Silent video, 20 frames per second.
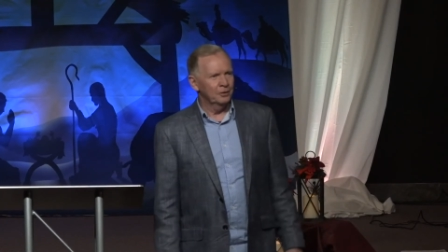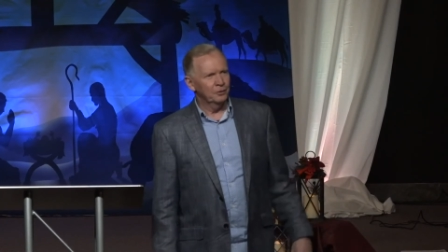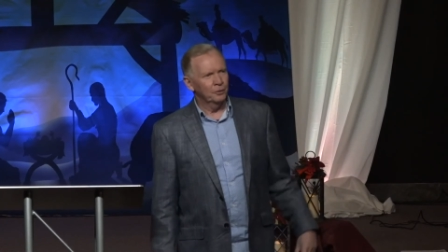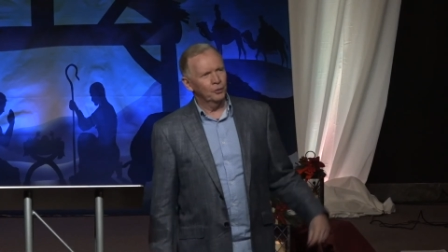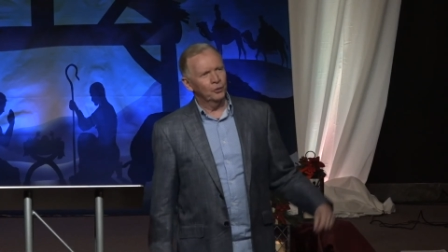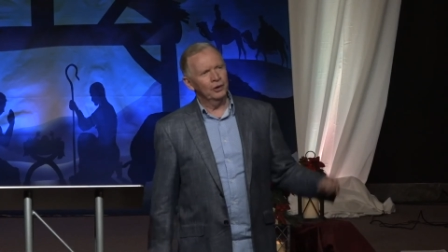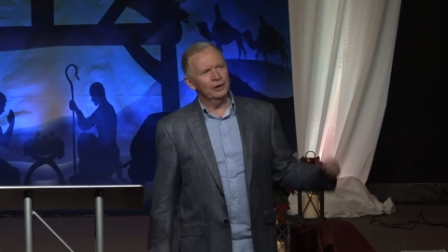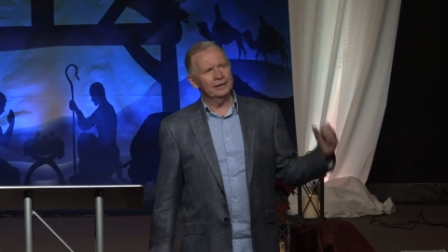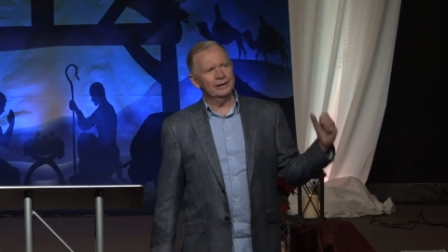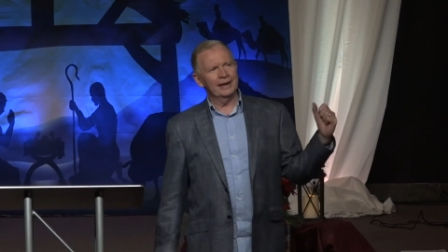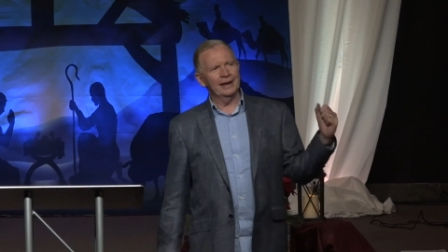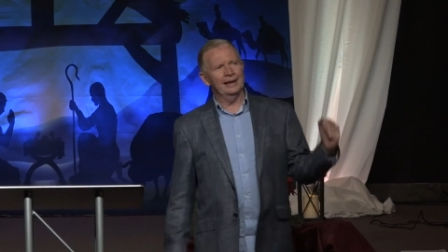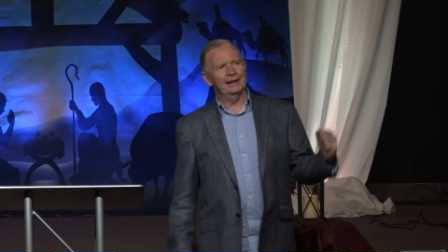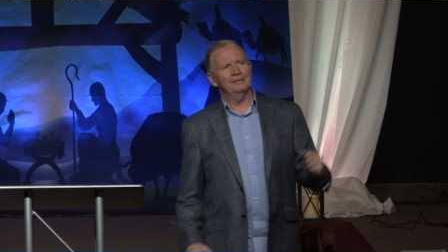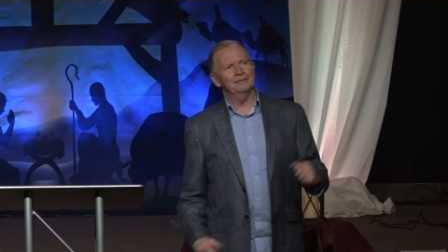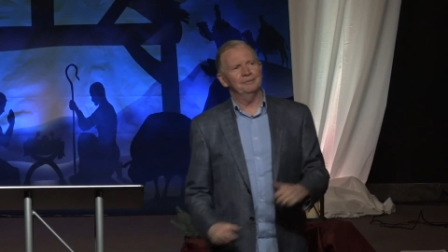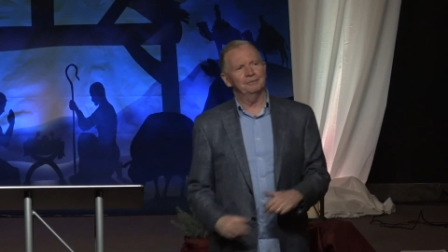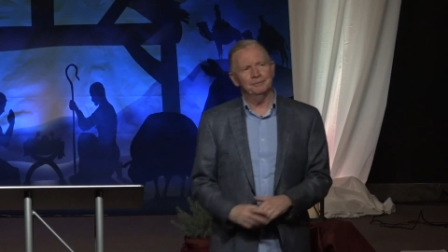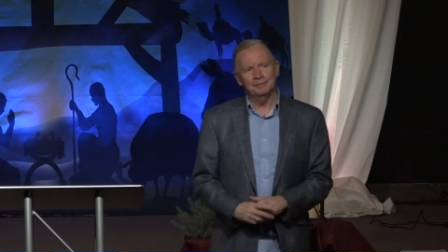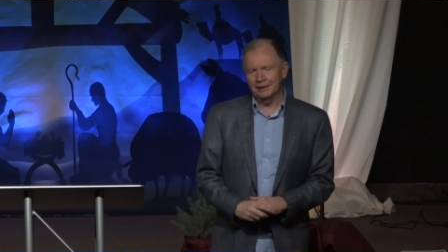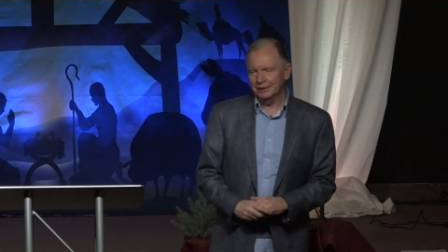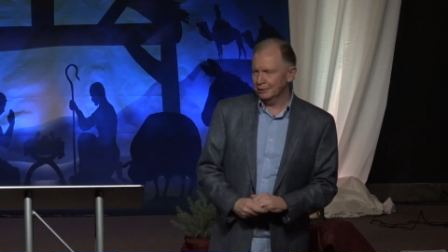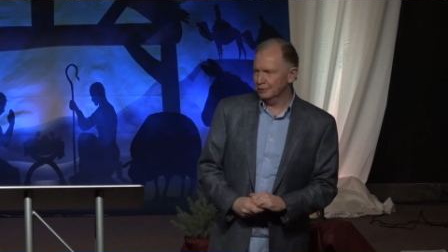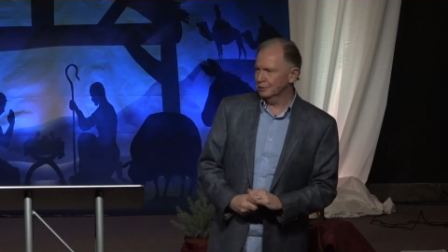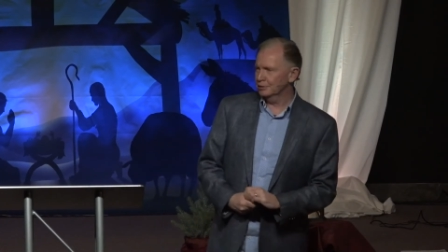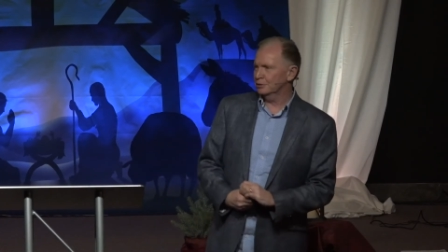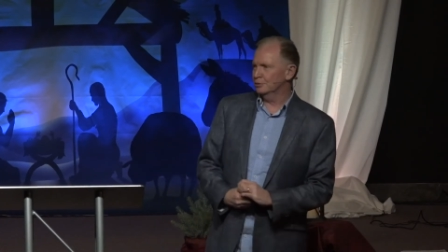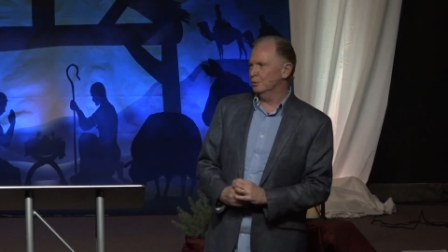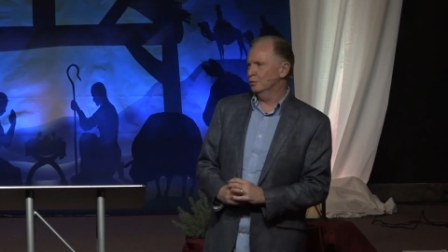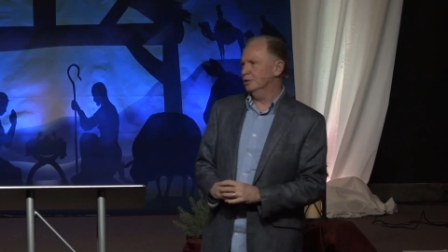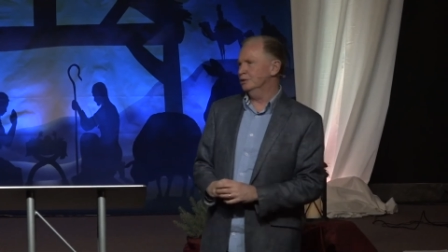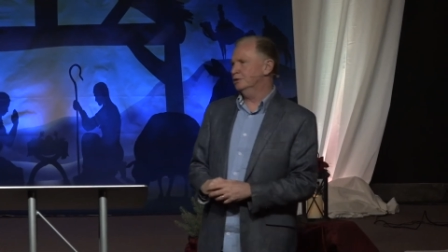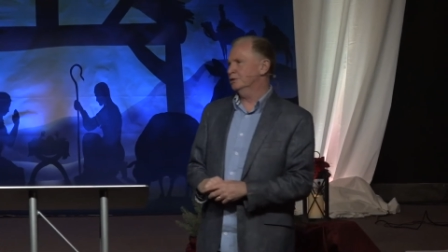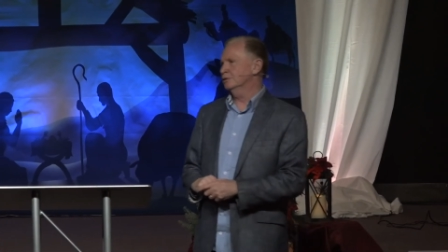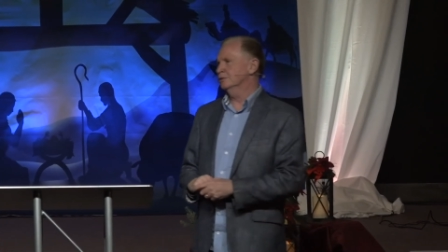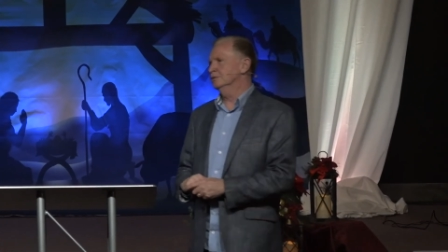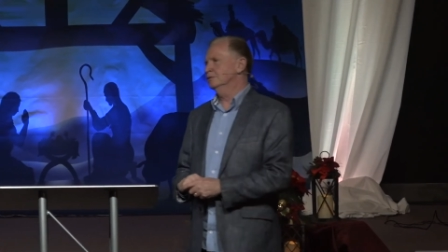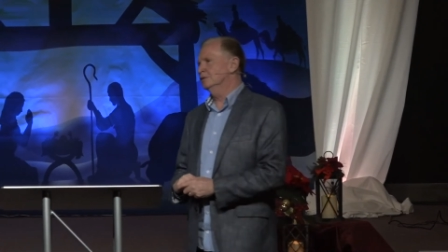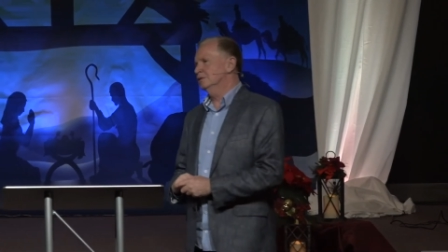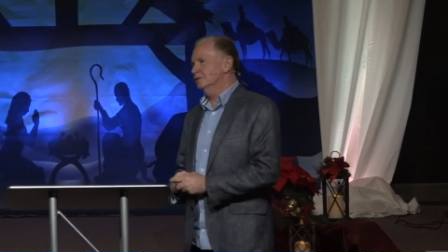one had bells and
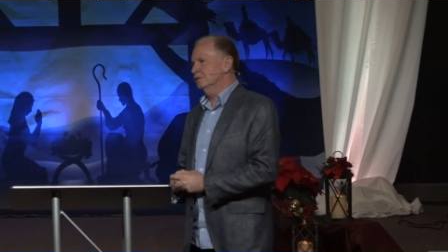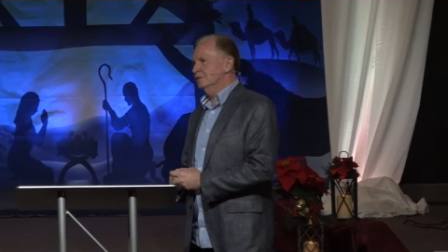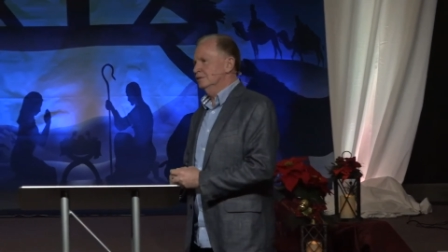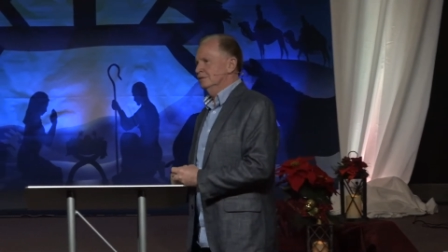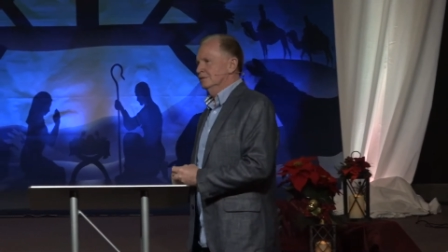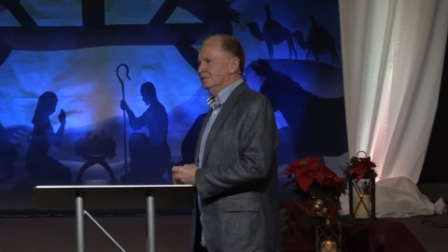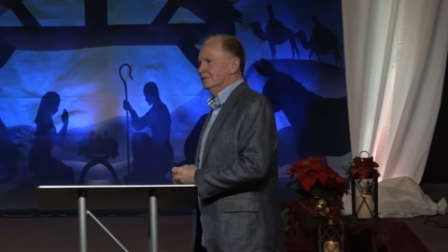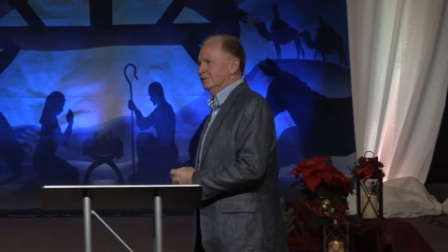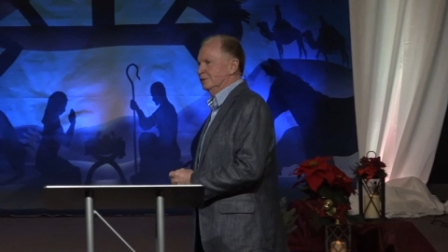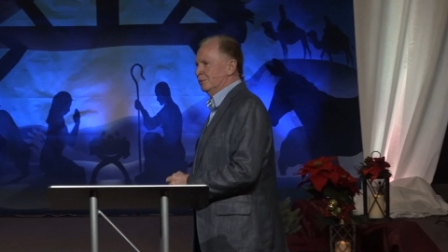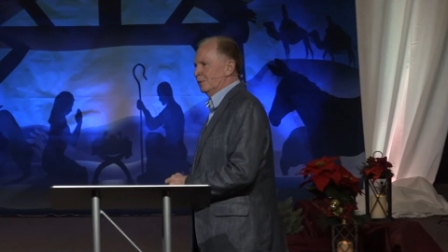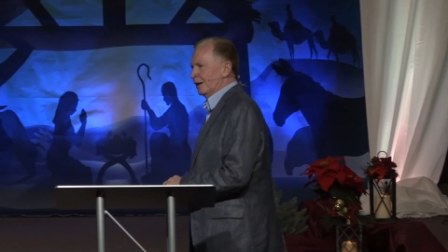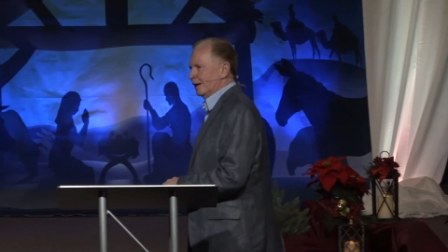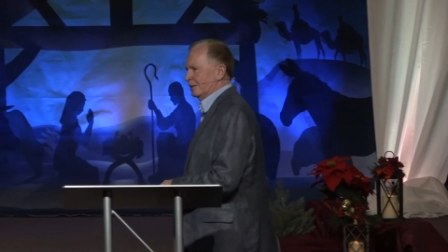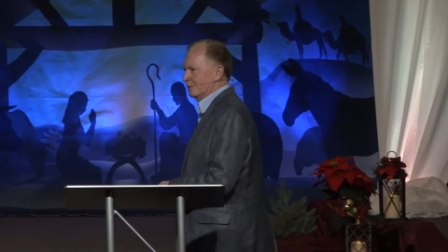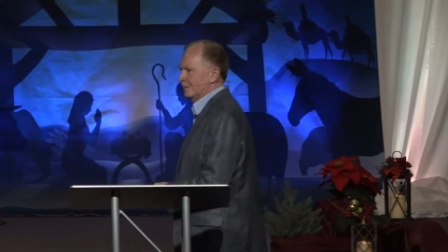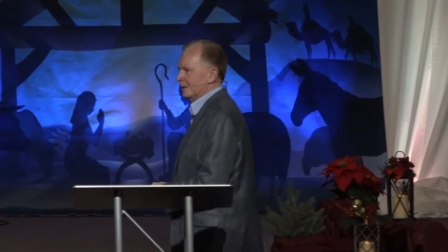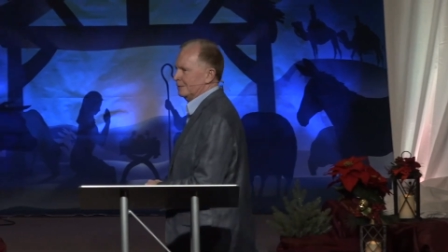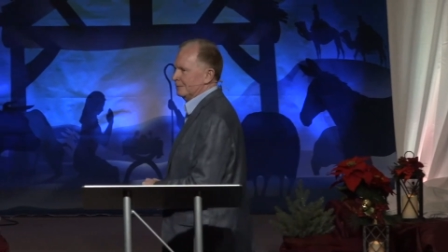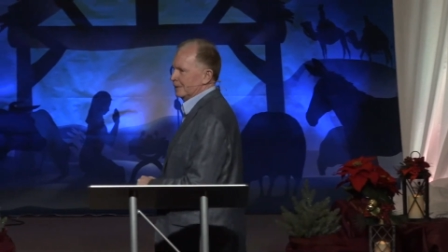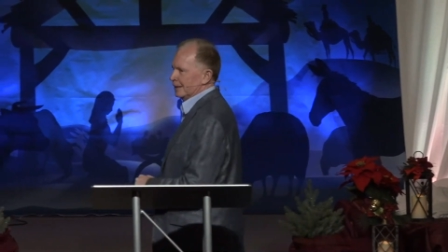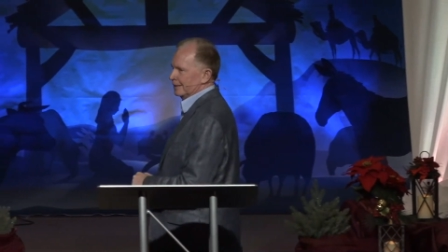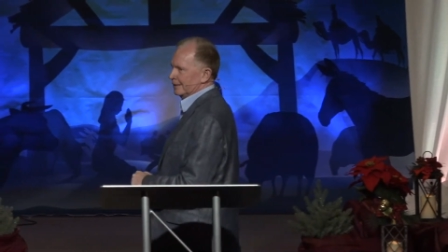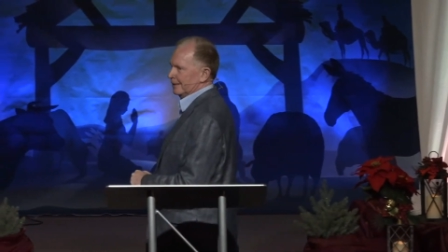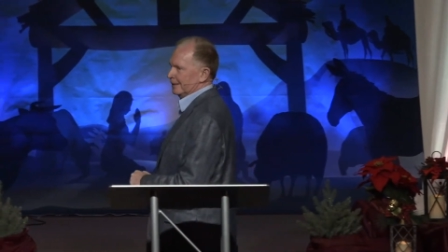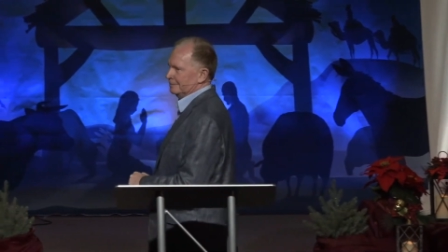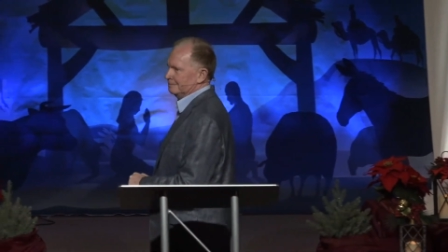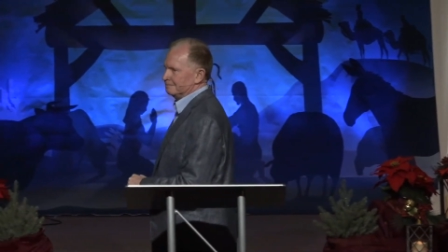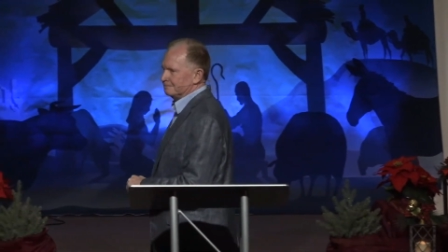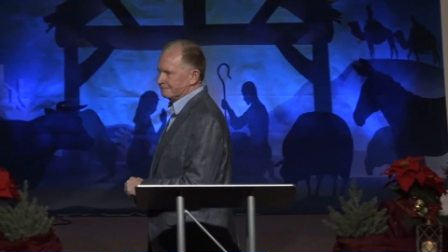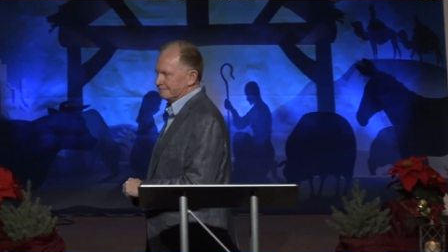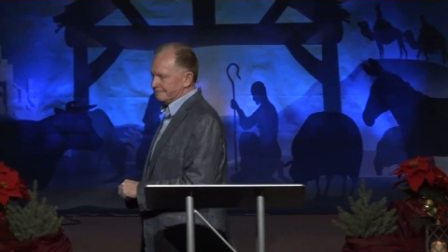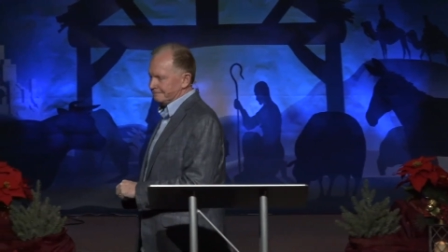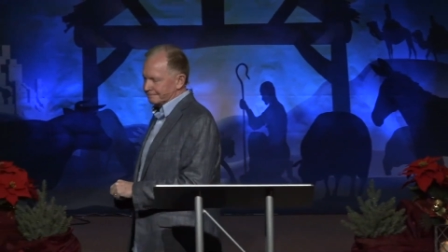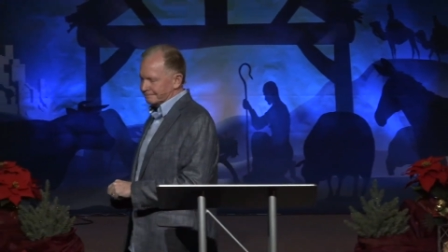whistles. You know what I mean by that?